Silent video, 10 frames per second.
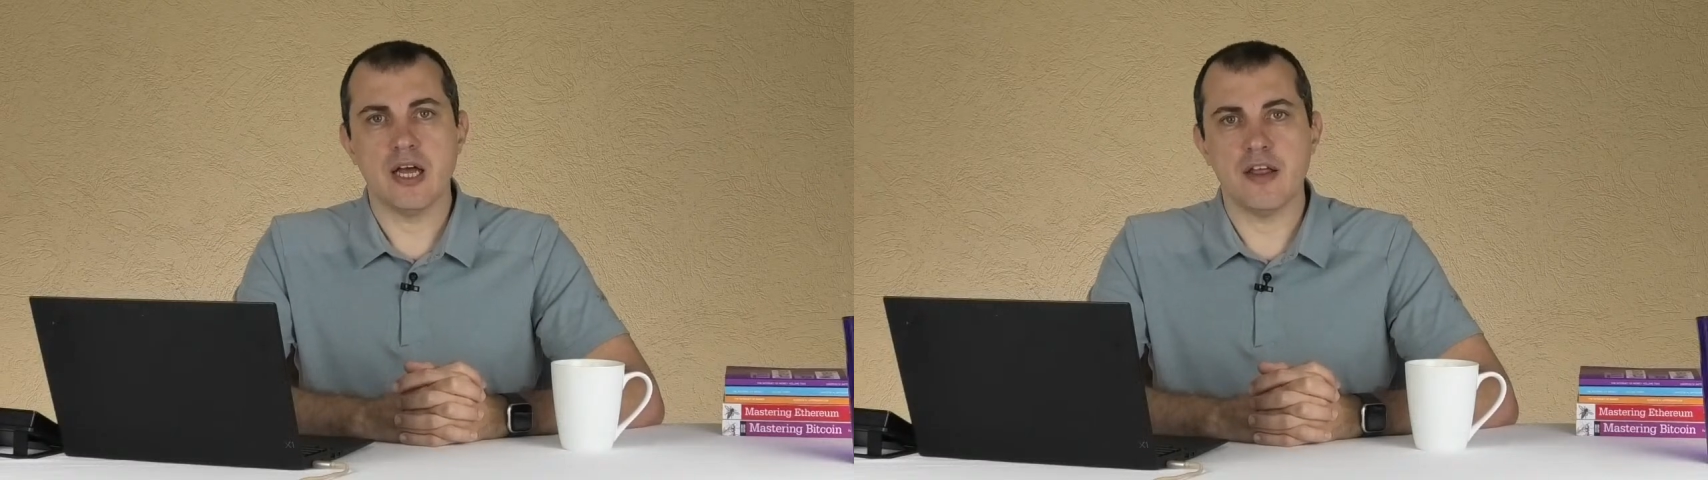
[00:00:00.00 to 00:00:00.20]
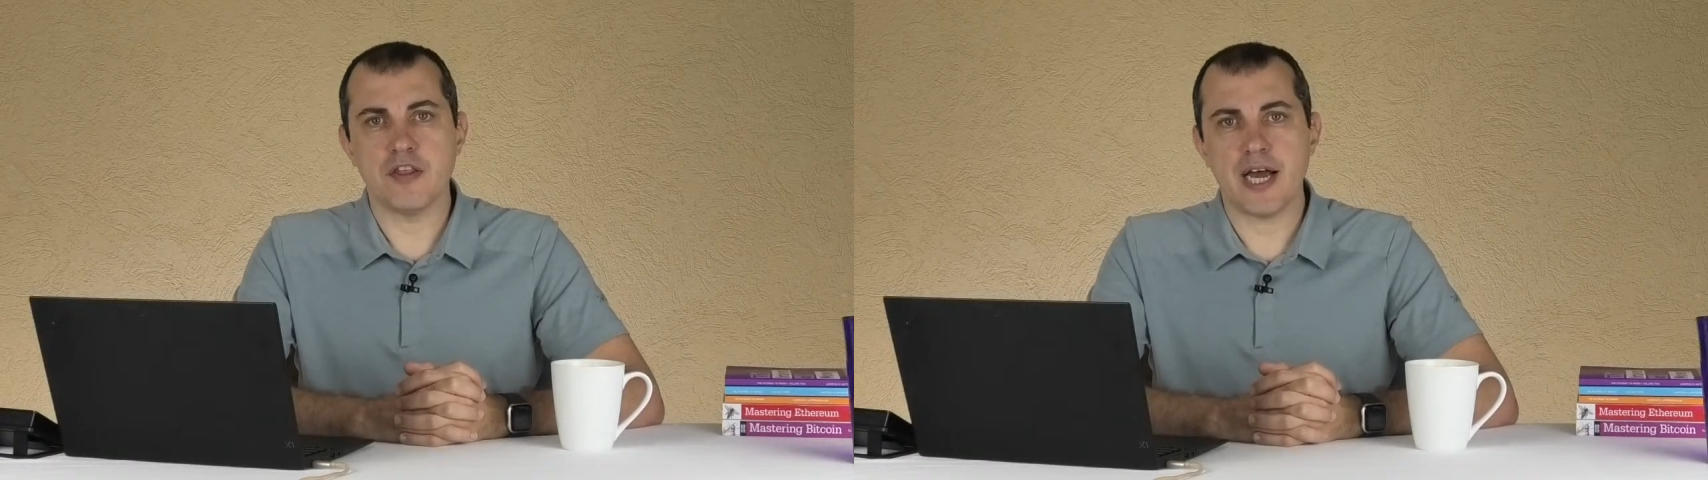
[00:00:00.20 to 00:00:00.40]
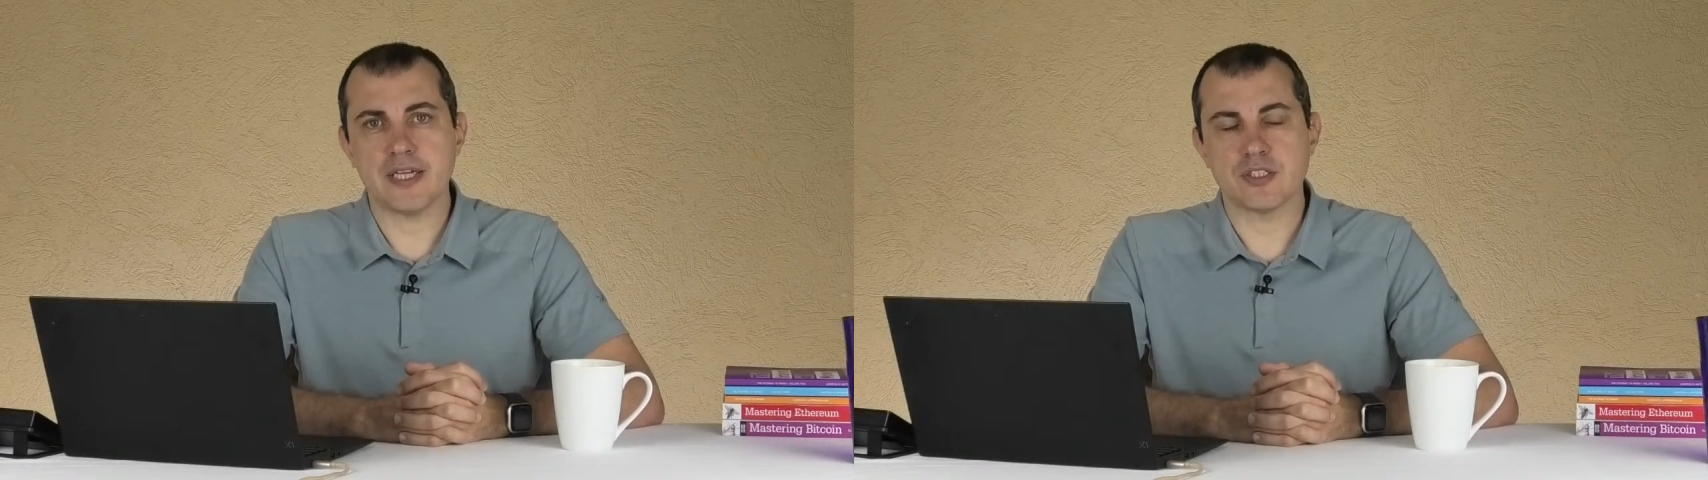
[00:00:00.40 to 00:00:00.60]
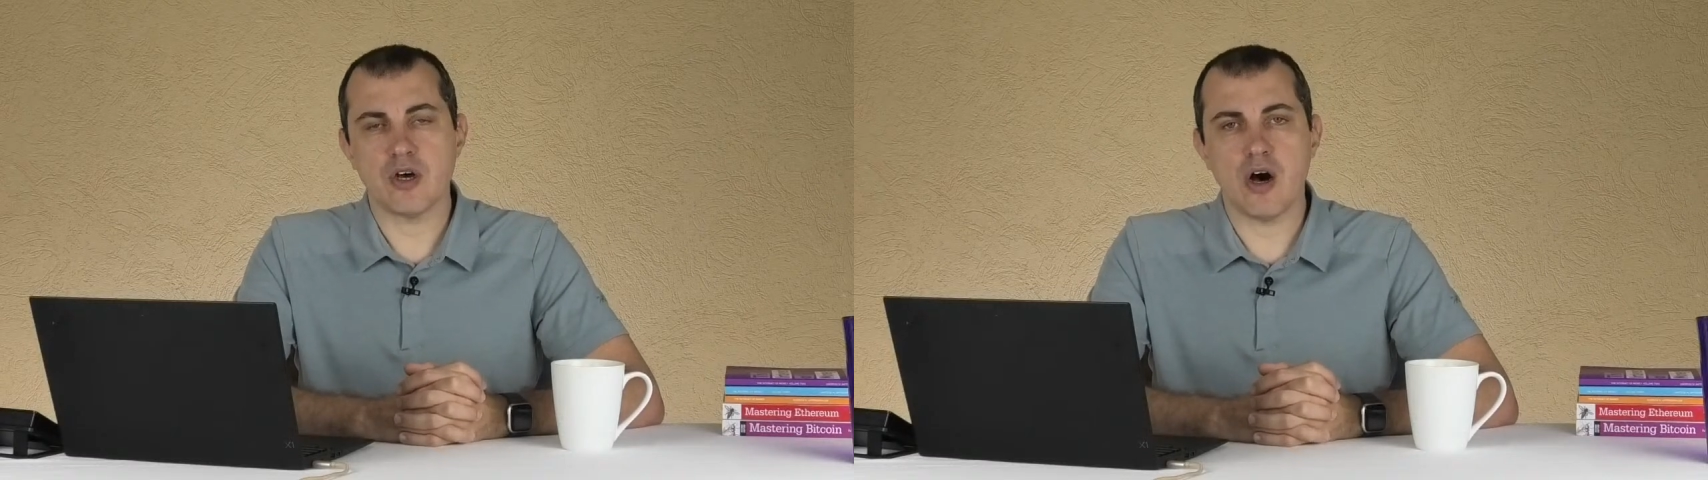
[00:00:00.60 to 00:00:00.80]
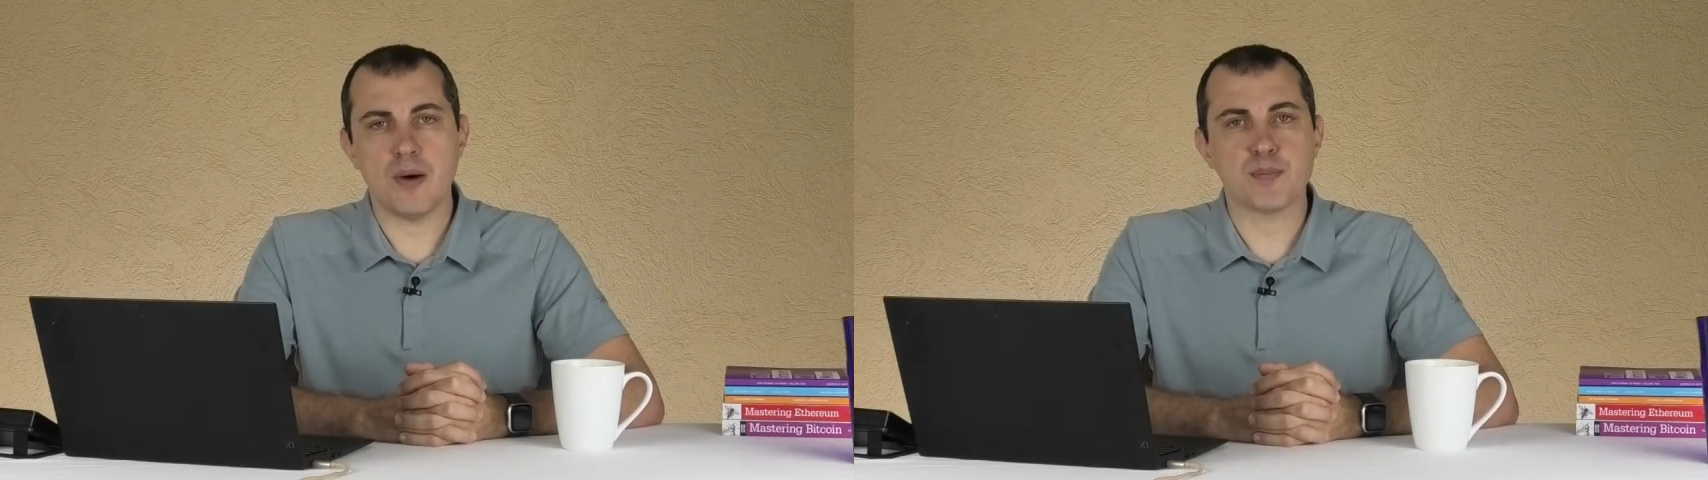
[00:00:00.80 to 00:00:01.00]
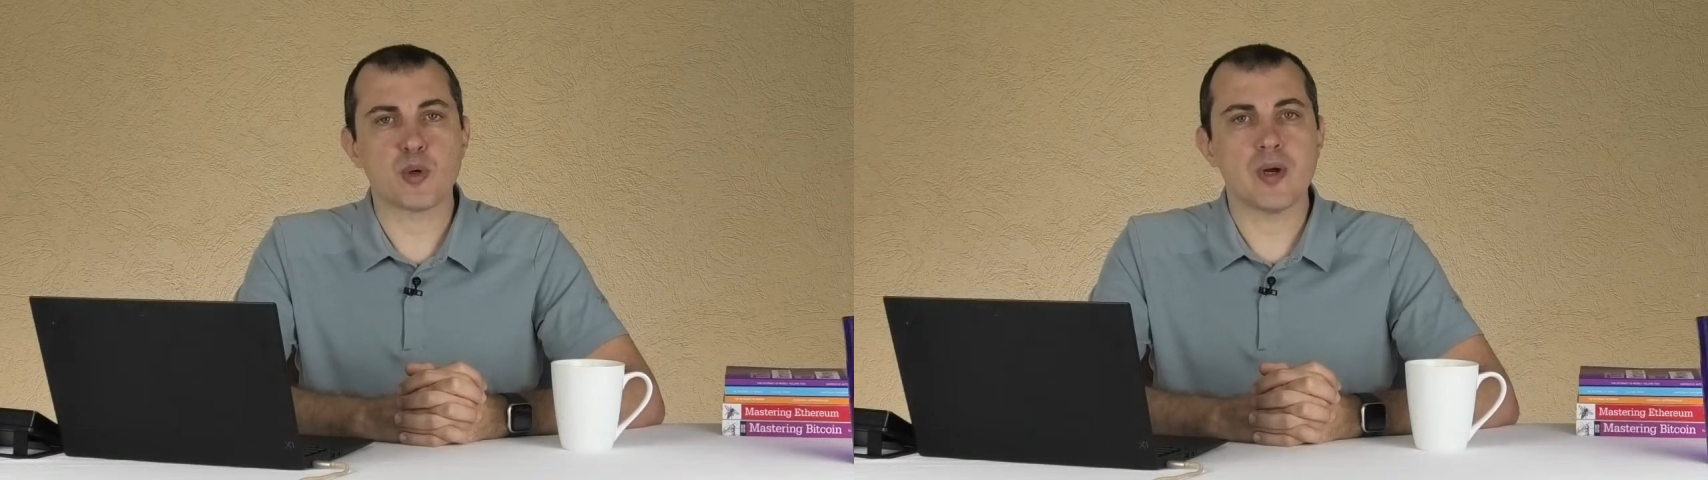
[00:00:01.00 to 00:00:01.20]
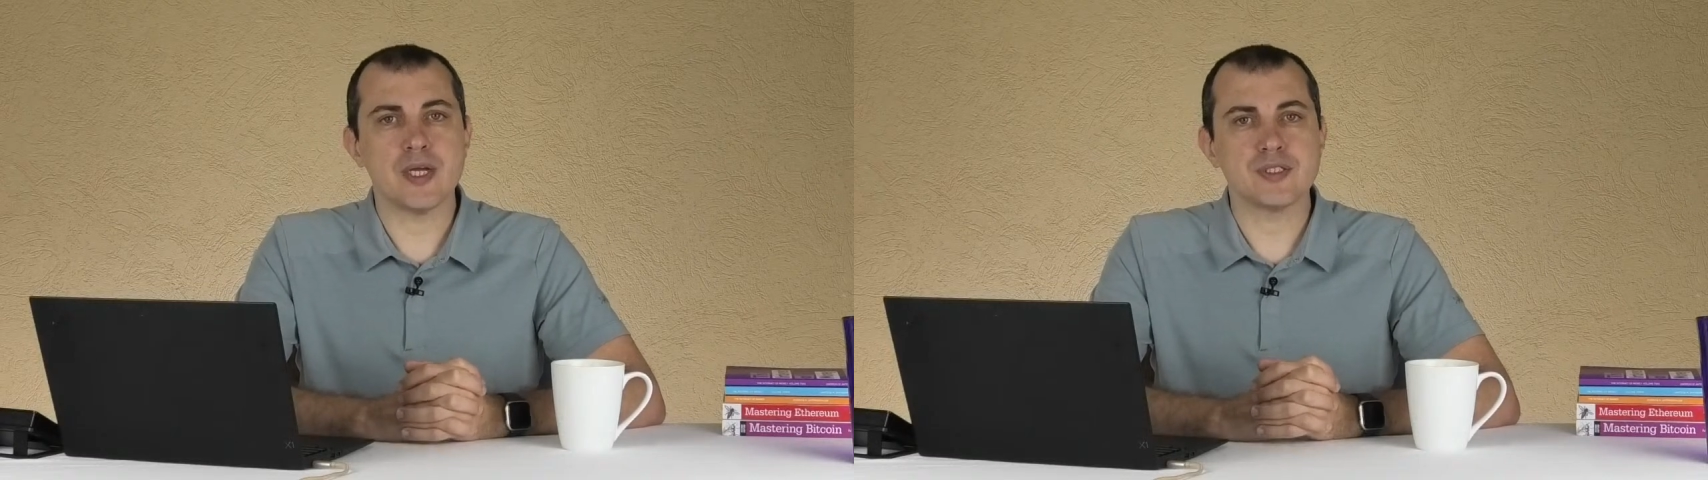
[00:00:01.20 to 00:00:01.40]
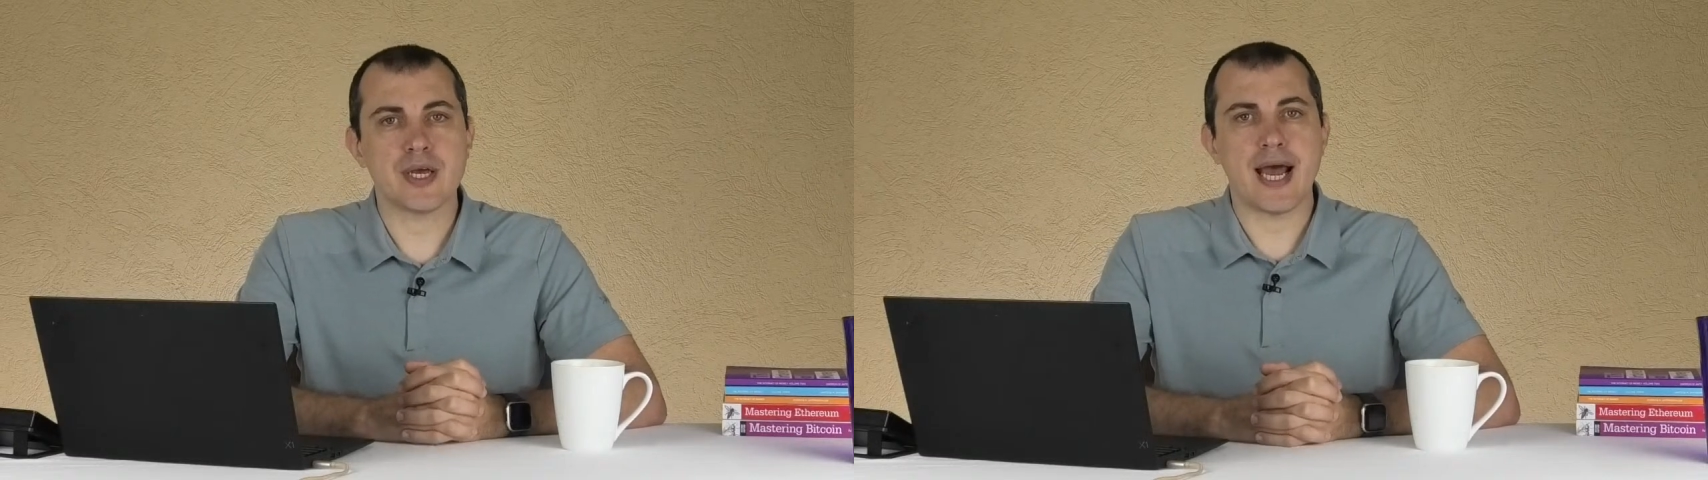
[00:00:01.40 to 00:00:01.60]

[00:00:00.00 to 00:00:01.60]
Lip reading: that operate